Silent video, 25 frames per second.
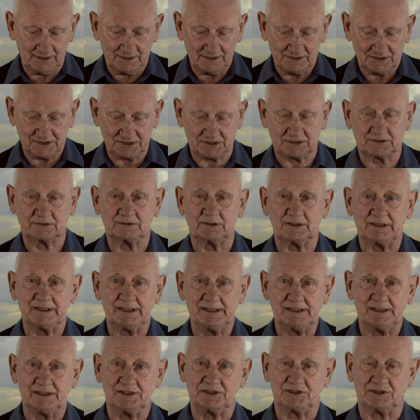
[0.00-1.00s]

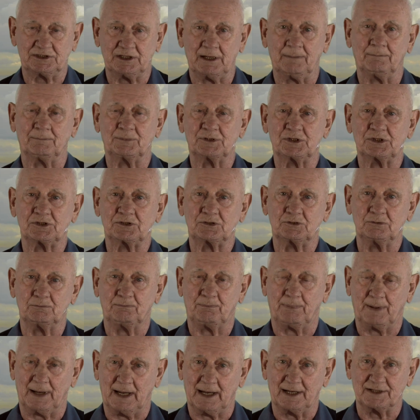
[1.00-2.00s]
stray attempts to
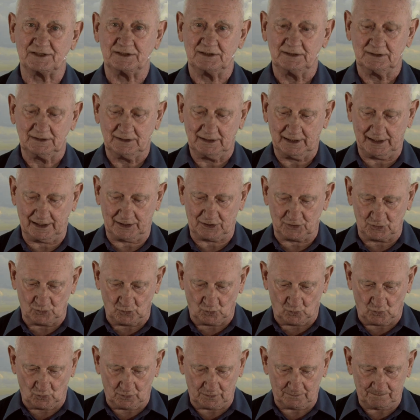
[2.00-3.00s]
part at
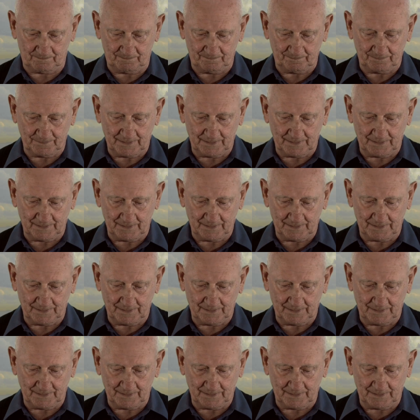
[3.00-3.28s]
dawn,